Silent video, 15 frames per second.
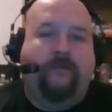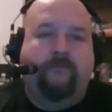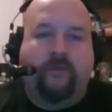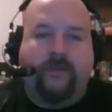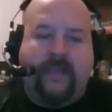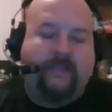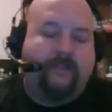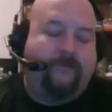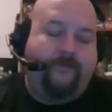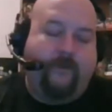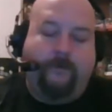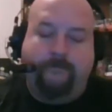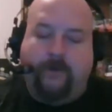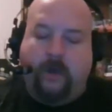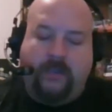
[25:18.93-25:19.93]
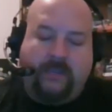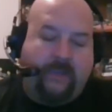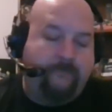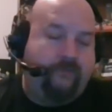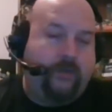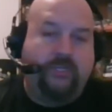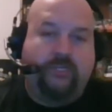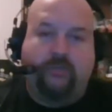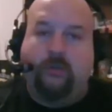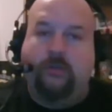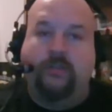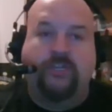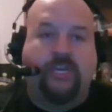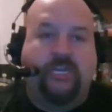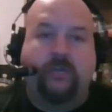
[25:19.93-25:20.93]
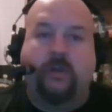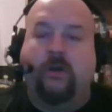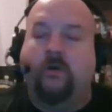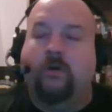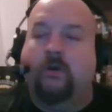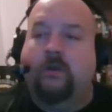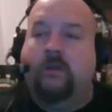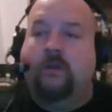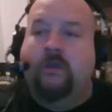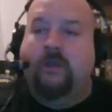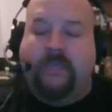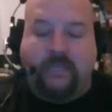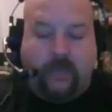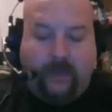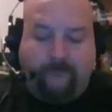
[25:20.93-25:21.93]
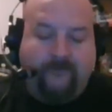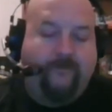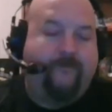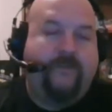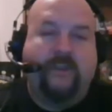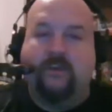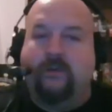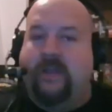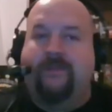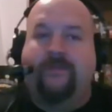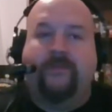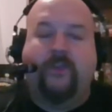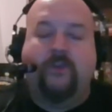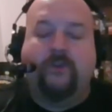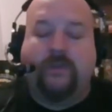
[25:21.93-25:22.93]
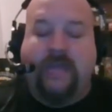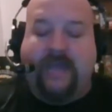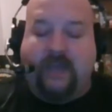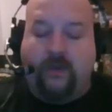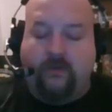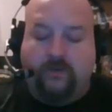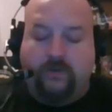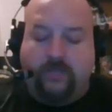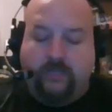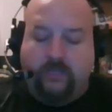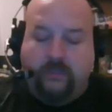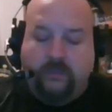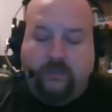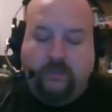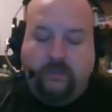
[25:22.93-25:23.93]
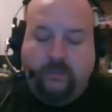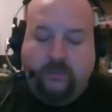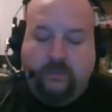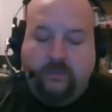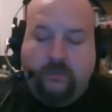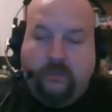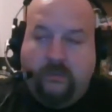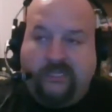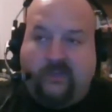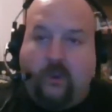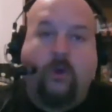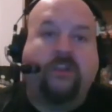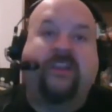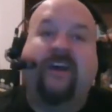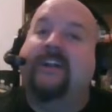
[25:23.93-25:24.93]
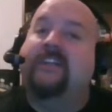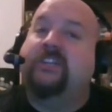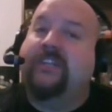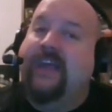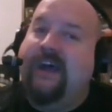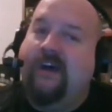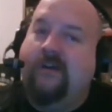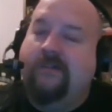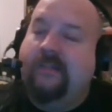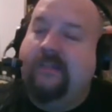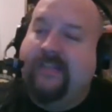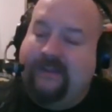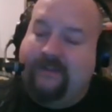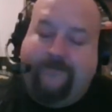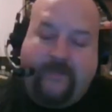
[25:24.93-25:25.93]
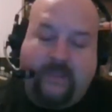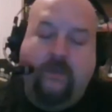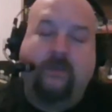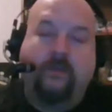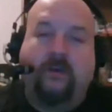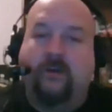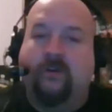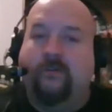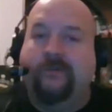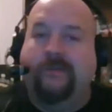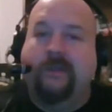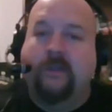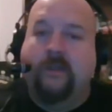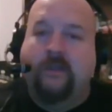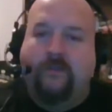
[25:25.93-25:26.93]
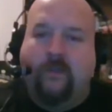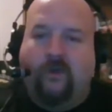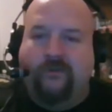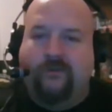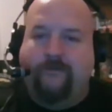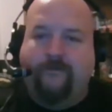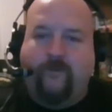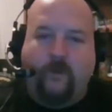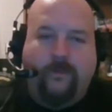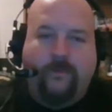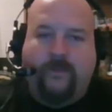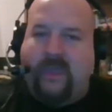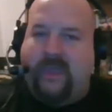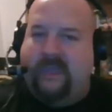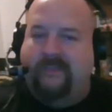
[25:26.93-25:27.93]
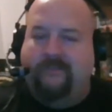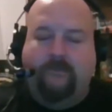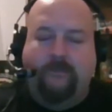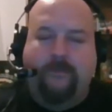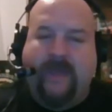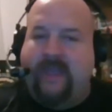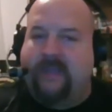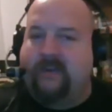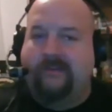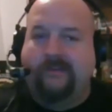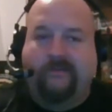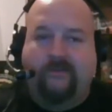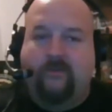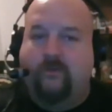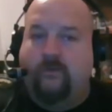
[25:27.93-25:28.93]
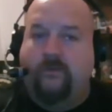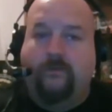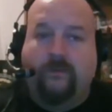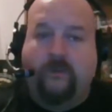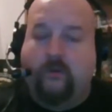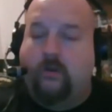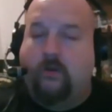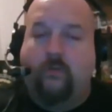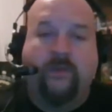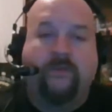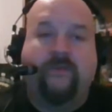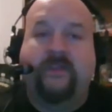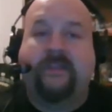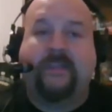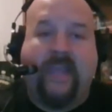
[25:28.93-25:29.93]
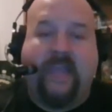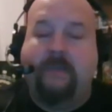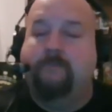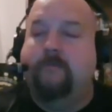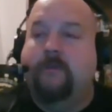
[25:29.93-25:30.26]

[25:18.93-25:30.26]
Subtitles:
Protect the football, get pressure on Geno, get off the field on third down, score touchdowns instead of field goals. Those are 4 things if the Packers do, they're going to win this game.